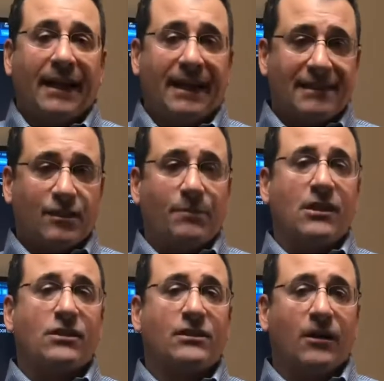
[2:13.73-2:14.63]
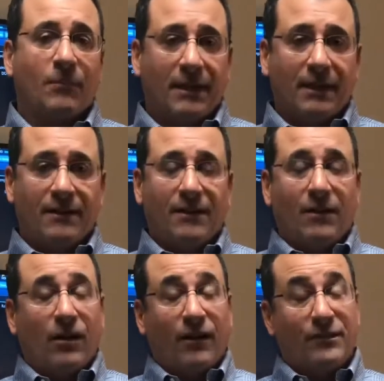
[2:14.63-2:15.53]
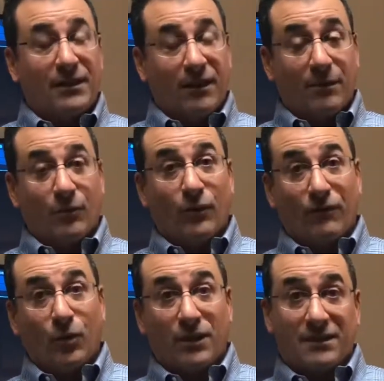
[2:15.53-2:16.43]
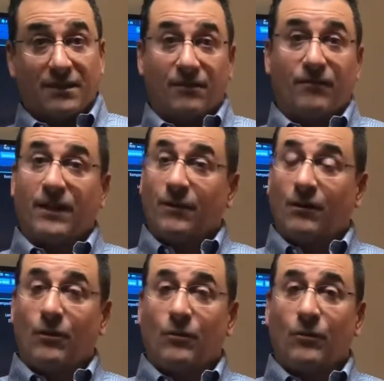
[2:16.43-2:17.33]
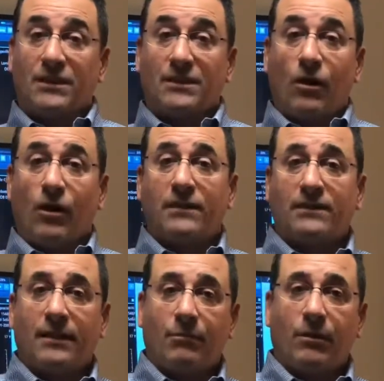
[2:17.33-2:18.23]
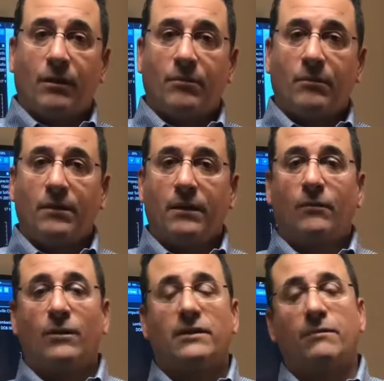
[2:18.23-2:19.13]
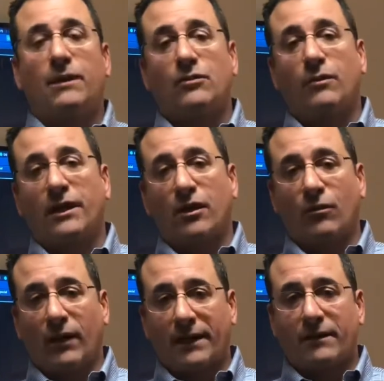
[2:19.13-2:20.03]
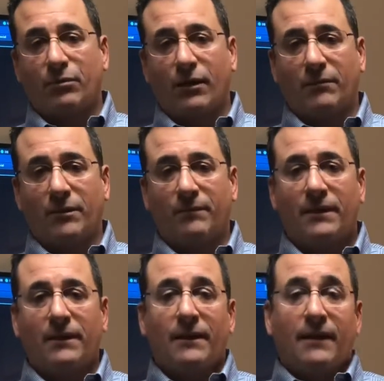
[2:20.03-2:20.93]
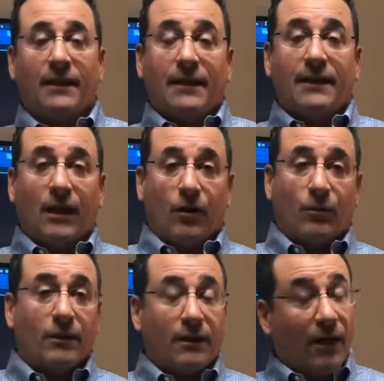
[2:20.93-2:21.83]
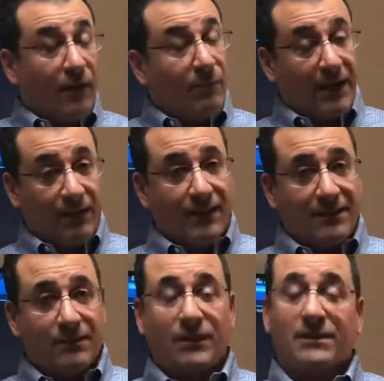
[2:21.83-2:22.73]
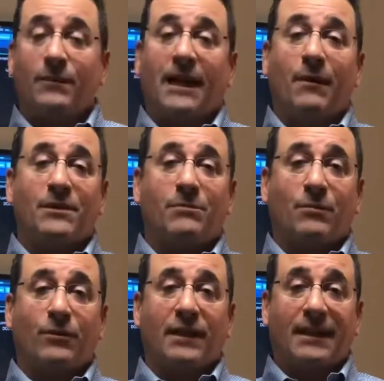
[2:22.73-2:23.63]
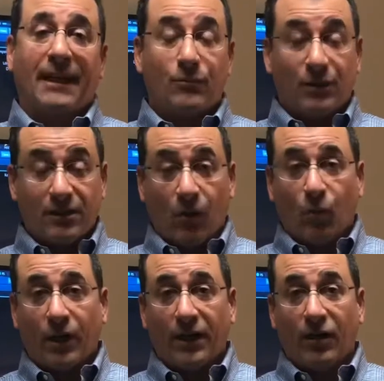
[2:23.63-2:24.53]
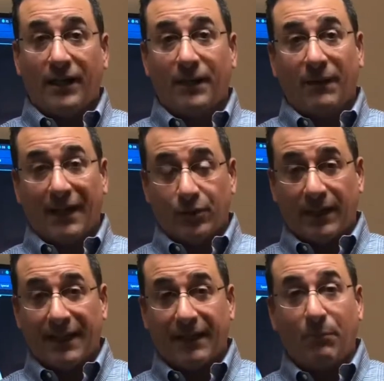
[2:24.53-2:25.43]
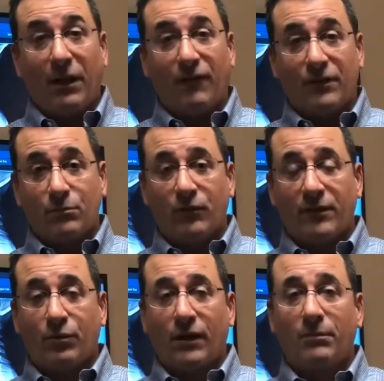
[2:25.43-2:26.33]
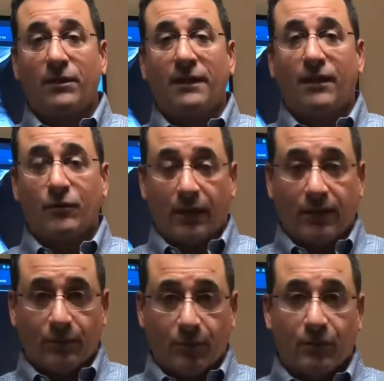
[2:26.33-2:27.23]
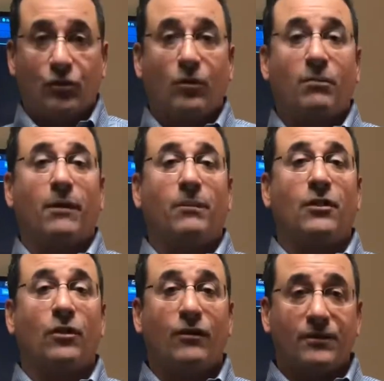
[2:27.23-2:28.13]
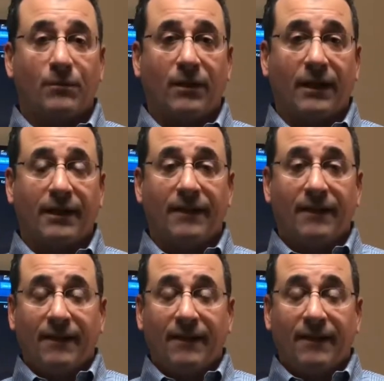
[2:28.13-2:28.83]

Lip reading: And as these patients come in, obviously our number one focus is to figure out what's the cause of that problem and what's the best way to correct the problem. Now, other benefits, when someone happens to be pregnant, as we start working on them, as we get their pelvis moving properly, as we restore proper nerve supply,